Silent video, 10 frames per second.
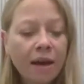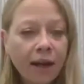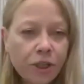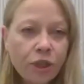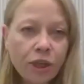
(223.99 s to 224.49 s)

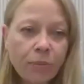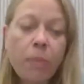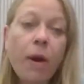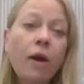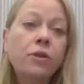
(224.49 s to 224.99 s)
I took a
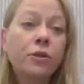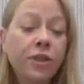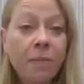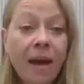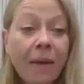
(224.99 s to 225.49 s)
proposal
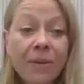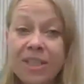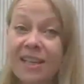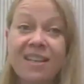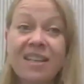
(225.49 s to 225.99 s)
to the mayor,
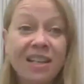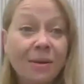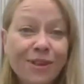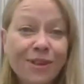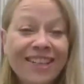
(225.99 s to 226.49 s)
which he
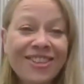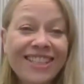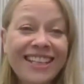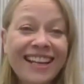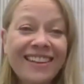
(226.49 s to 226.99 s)
initially wasn't
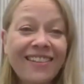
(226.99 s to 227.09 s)
interested in,